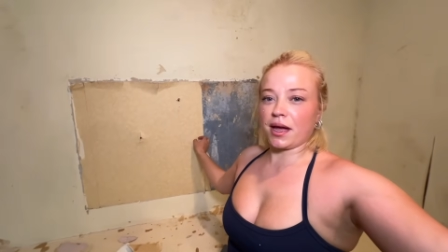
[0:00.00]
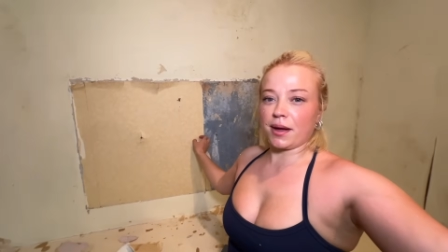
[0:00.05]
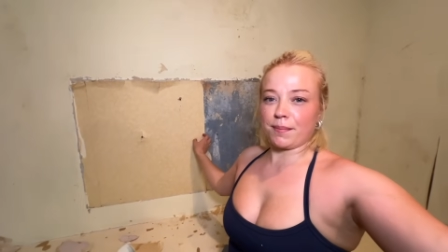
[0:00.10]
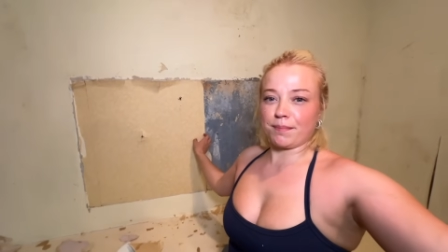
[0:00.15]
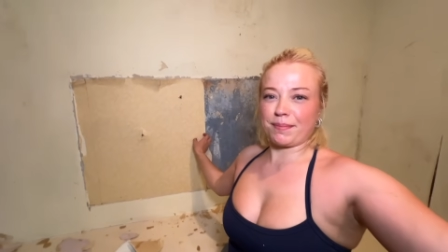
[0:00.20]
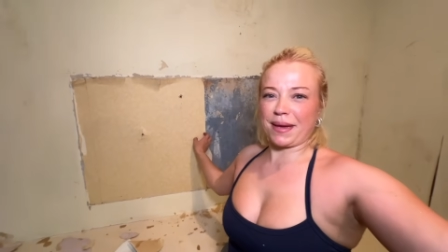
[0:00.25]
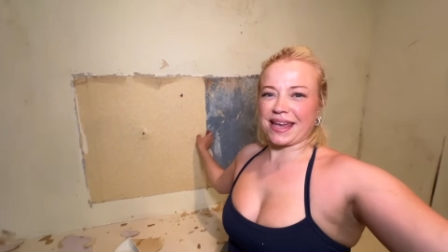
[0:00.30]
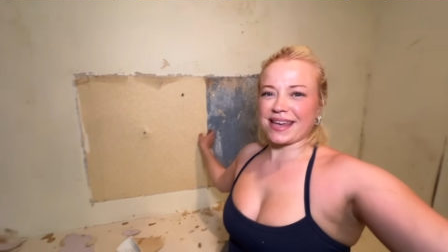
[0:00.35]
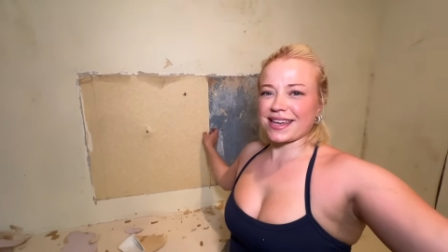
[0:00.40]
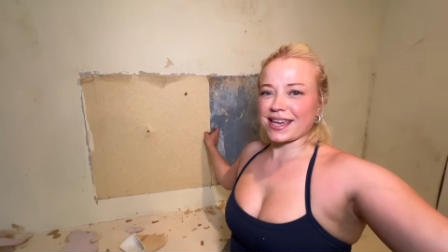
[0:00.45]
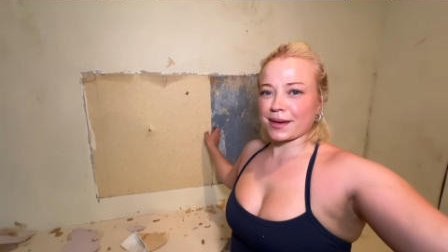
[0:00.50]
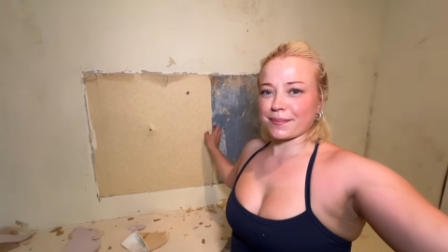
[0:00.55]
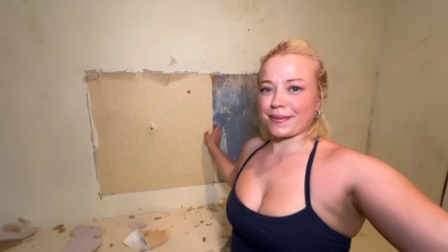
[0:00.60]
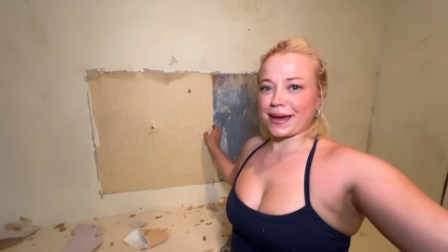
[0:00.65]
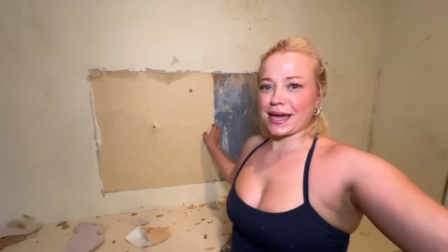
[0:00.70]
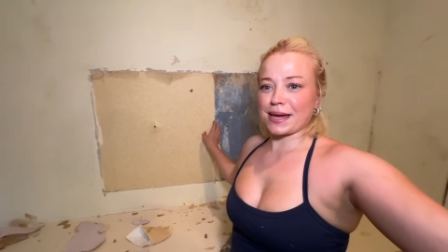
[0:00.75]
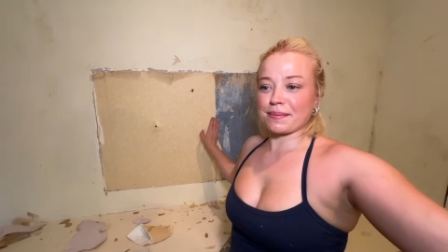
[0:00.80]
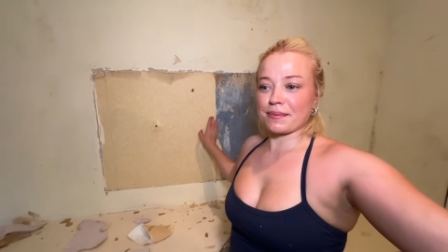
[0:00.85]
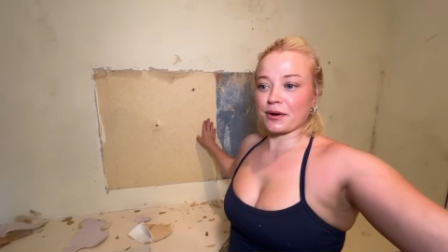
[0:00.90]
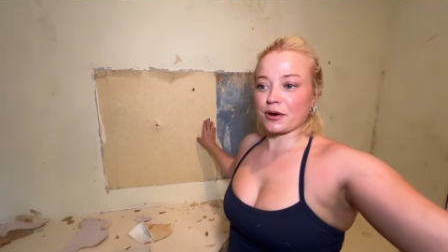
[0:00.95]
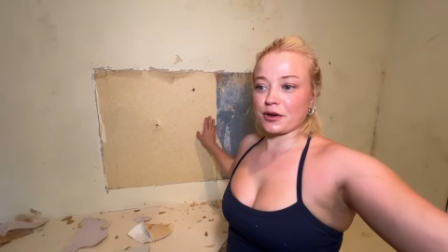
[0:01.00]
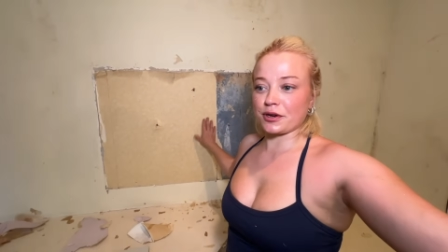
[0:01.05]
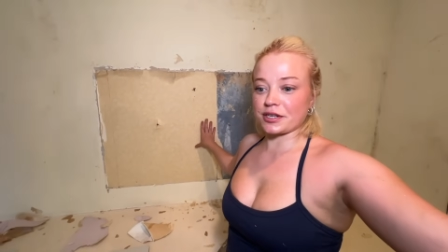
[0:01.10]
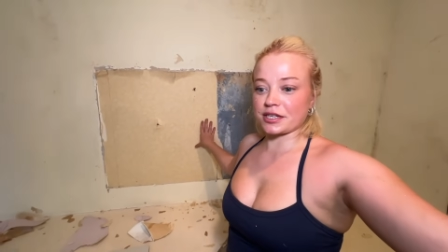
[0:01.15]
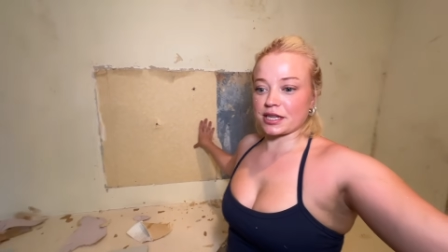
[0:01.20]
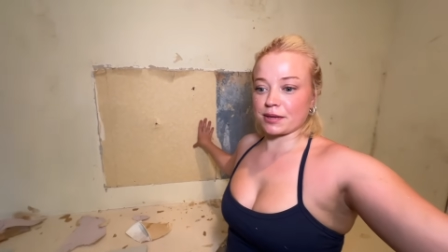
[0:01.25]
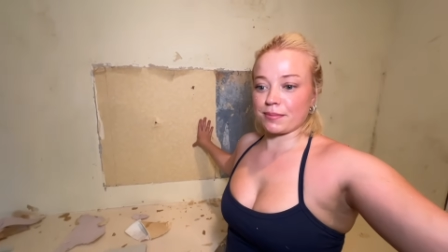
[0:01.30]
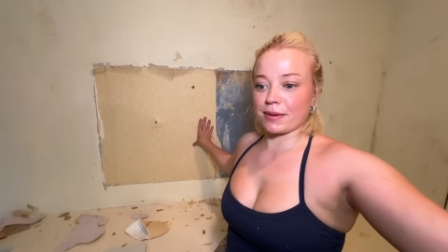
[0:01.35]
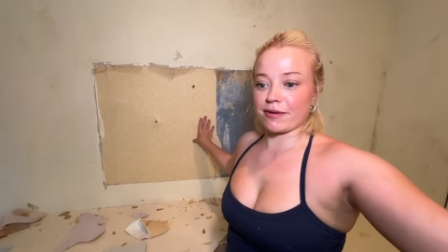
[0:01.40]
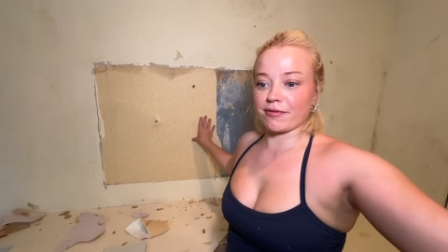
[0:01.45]
baking paper under
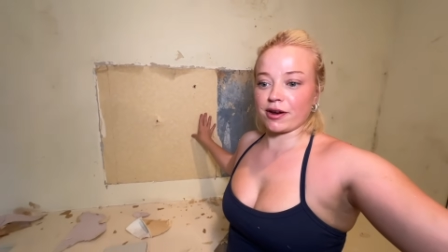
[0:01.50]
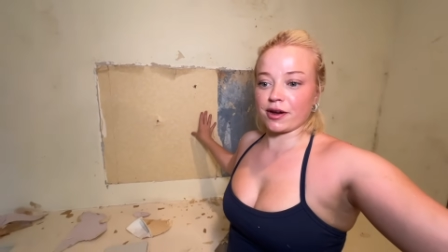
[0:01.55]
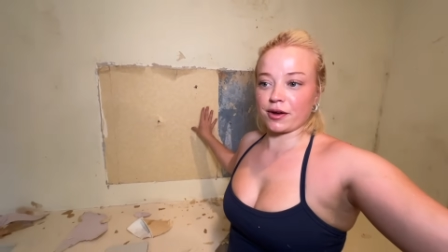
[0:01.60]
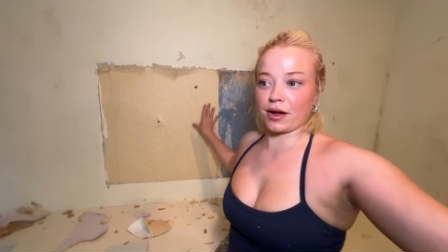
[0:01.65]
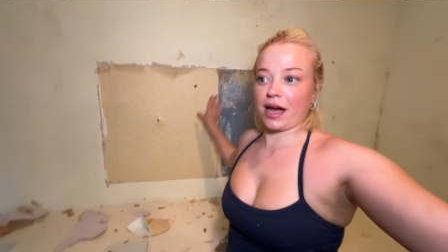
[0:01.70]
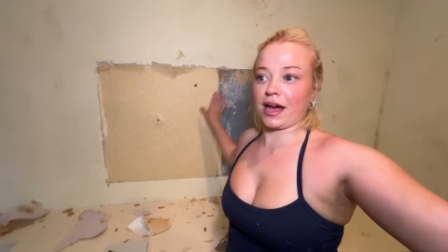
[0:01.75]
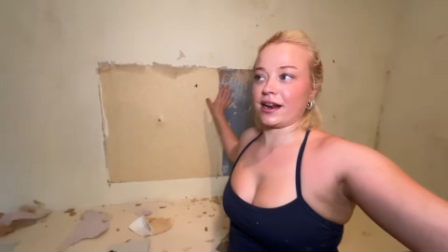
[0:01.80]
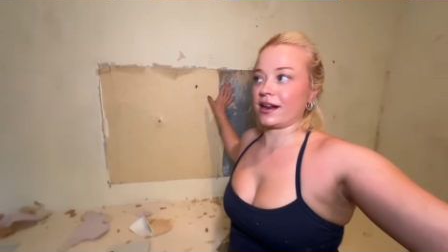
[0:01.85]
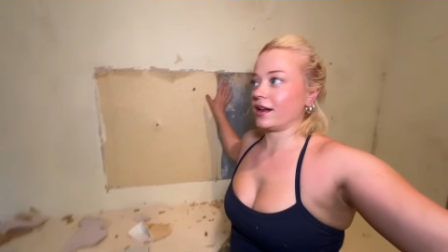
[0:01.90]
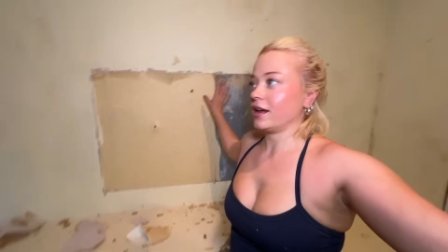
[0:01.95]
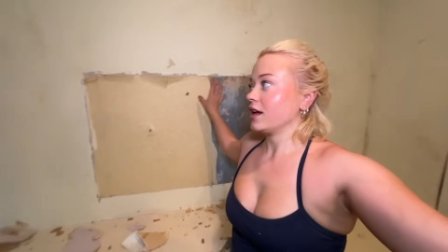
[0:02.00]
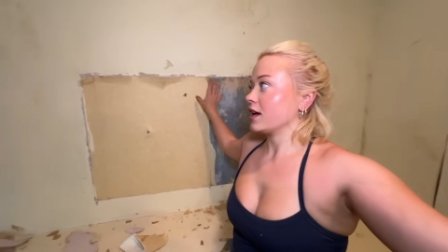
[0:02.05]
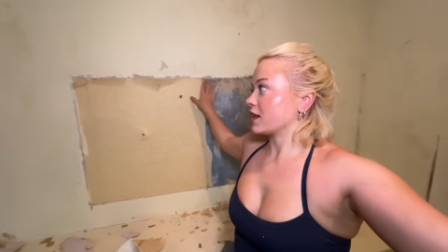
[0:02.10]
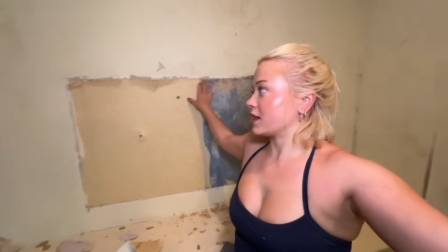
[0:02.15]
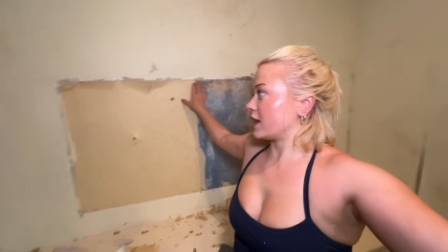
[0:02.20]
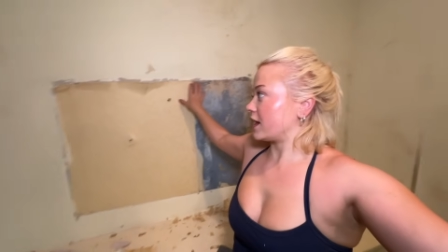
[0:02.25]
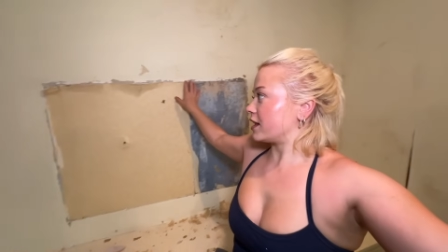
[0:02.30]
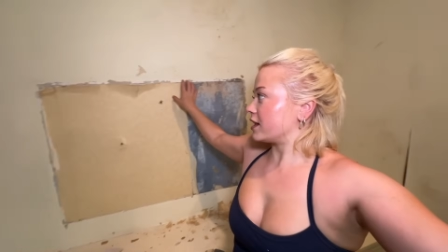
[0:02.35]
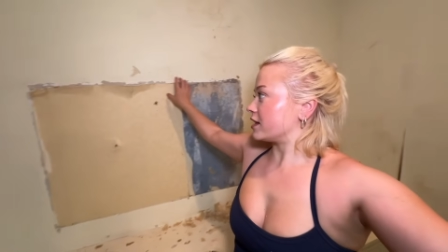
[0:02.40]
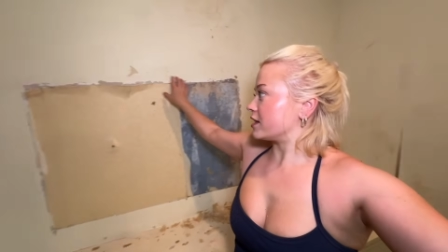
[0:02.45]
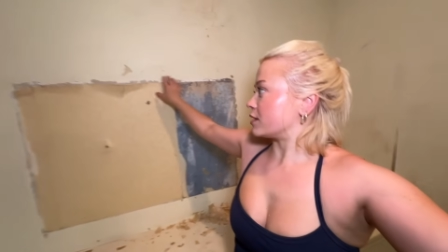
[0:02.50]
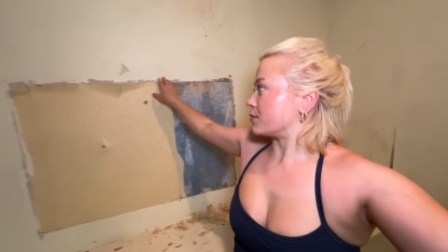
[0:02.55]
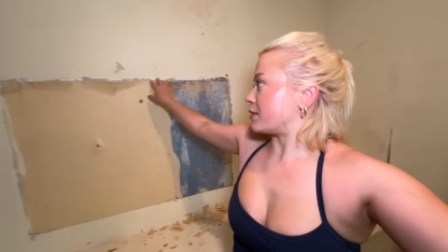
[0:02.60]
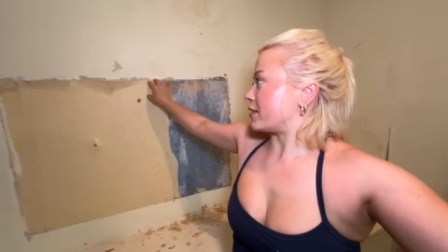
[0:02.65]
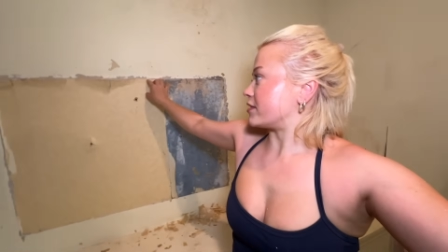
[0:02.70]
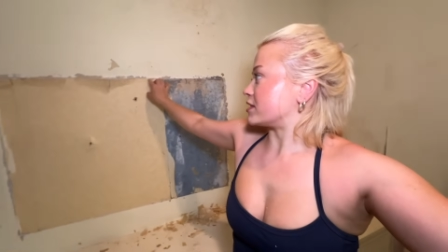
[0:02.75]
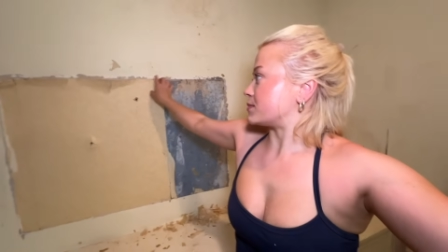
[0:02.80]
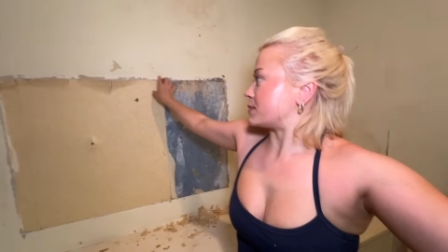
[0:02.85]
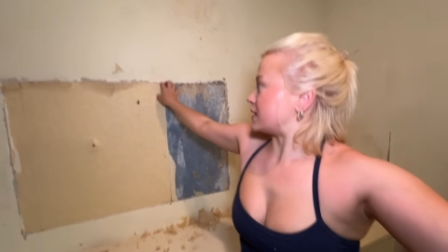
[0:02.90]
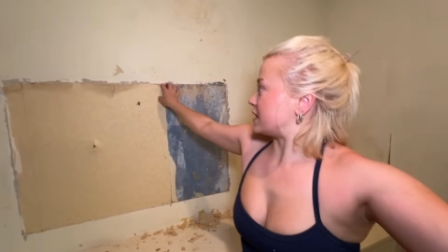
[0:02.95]
the mirror, and clearly the
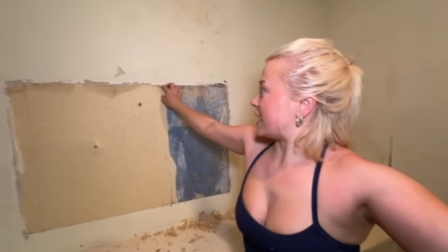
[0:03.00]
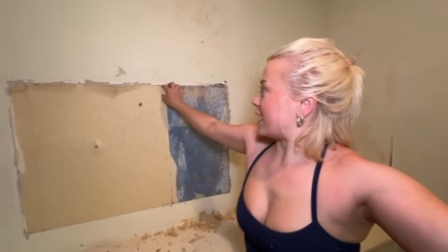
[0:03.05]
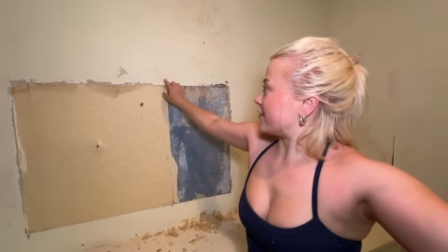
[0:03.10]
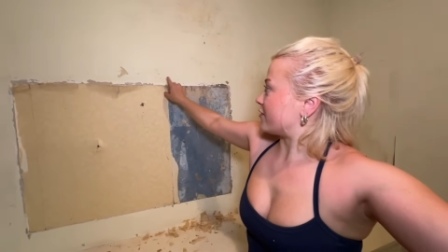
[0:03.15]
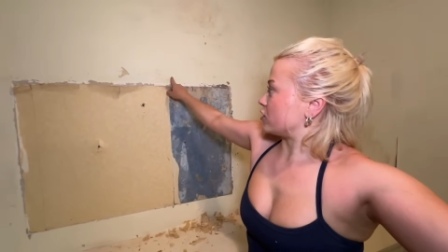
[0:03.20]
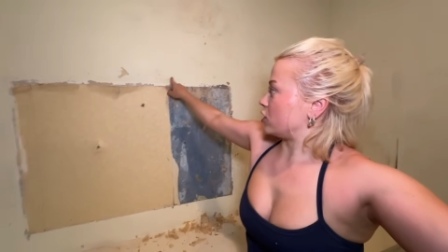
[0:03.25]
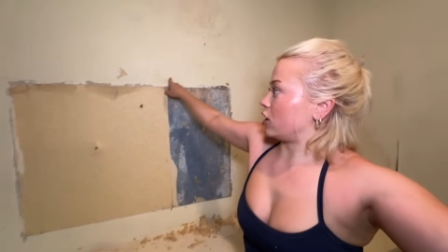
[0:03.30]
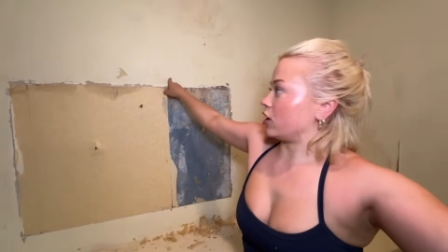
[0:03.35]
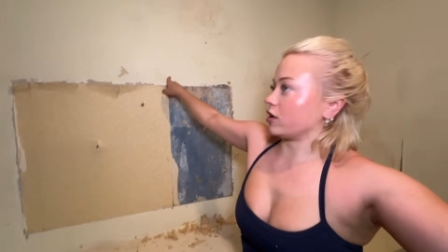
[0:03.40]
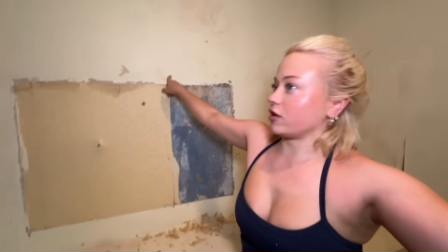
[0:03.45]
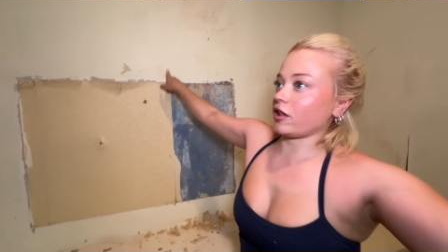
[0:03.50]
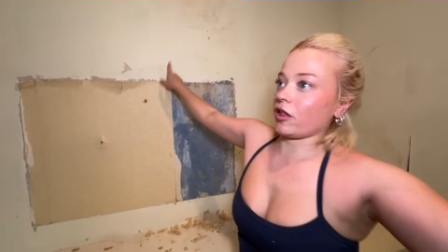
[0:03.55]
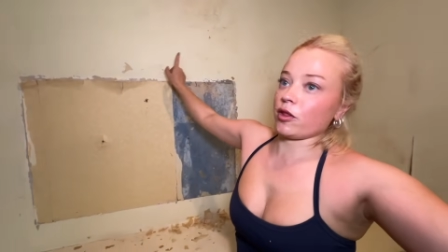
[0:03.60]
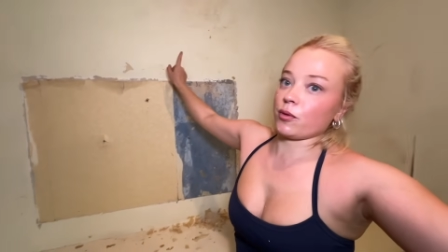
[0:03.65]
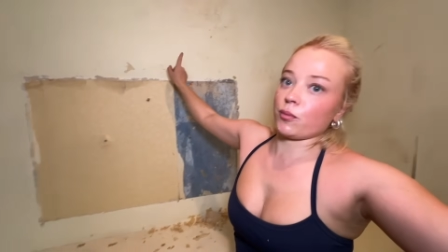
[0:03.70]
mirror's been there for longer than the